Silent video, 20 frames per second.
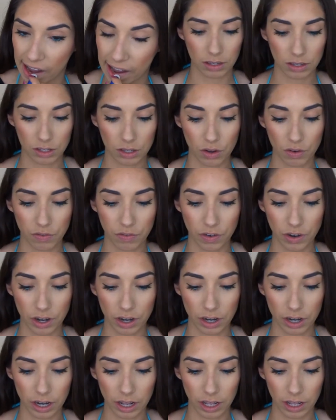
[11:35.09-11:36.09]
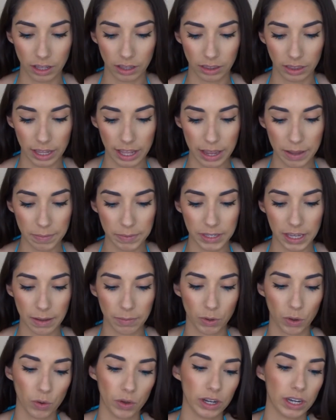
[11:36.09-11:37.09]
So for lips,
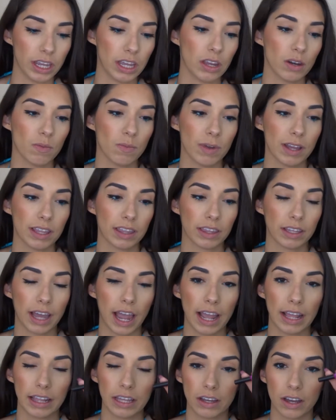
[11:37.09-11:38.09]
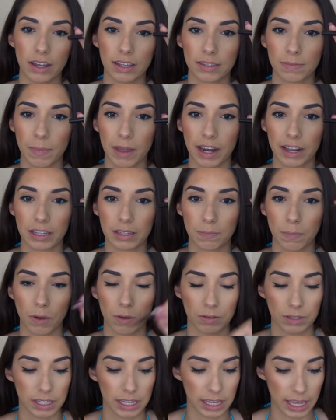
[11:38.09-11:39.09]
I'm going in with Kylie Cosmetics
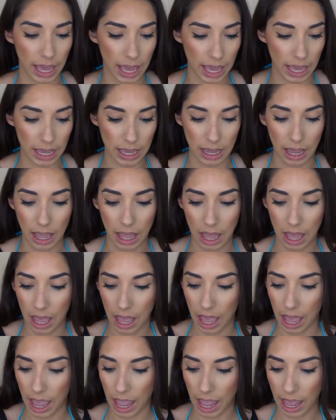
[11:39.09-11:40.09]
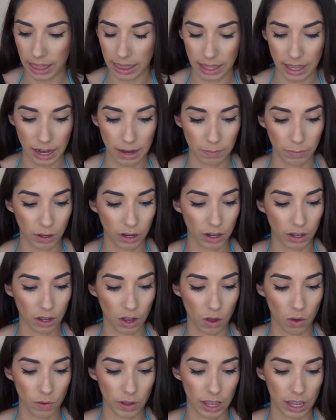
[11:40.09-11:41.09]
Posy K, and then I'm going to
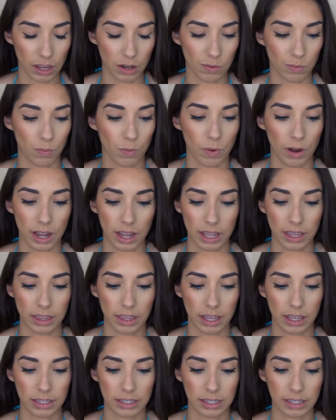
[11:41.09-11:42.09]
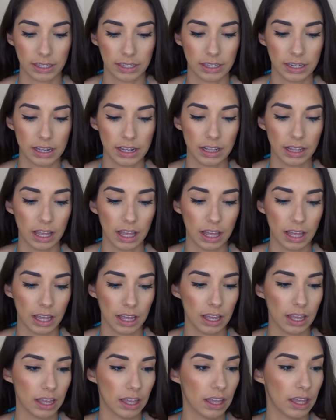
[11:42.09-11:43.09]
go in with
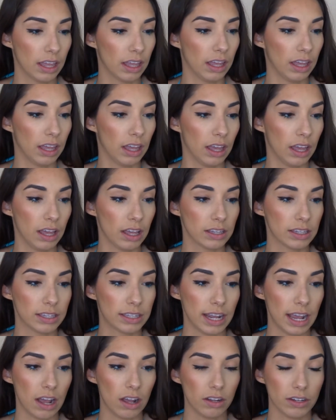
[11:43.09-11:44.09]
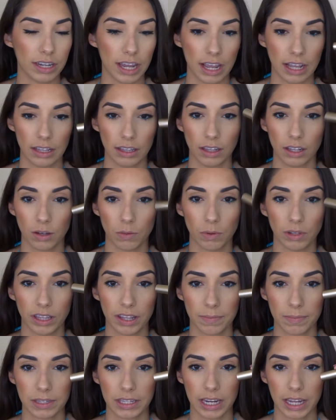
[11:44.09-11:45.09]
Stila Stay All Day Liquid
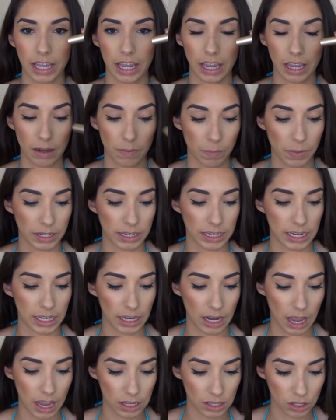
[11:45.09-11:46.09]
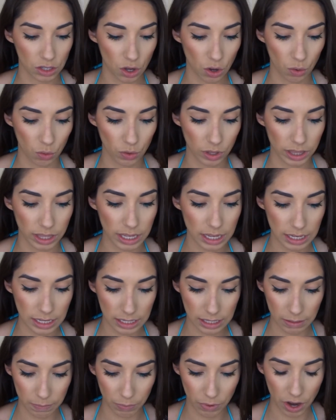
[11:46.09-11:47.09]
Lipstick in Patina. So
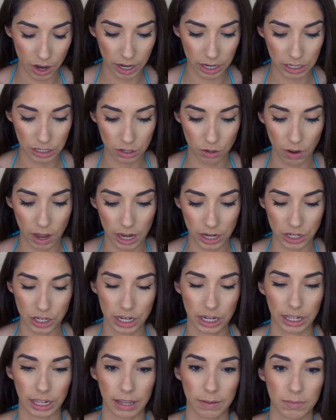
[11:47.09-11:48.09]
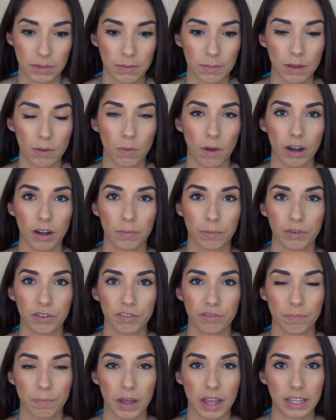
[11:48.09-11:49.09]
these products don't actually claim to be
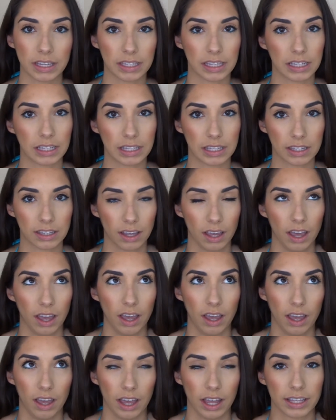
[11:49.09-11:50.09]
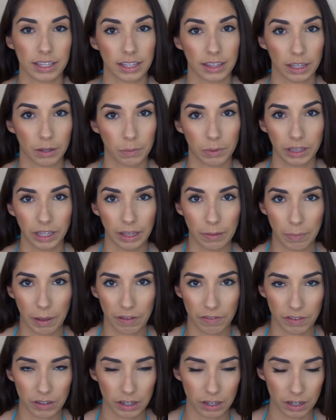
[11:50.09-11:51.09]
waterproof, but since it's a liquid lip,
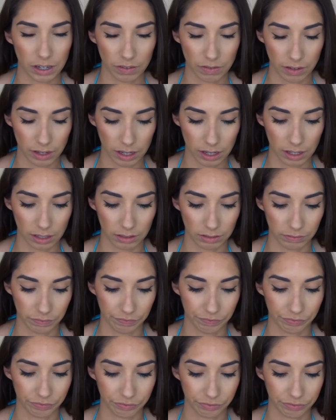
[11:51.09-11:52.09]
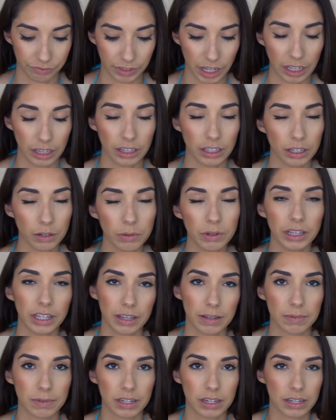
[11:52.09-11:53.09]
I figured if it can liquid
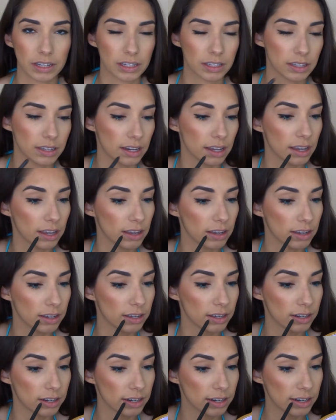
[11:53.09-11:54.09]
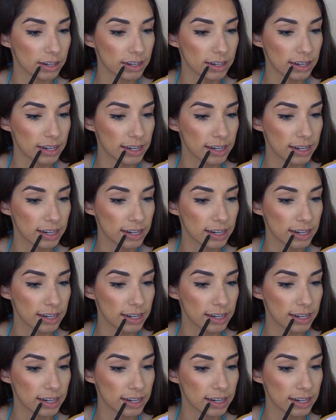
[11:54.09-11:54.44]
lipstick stay on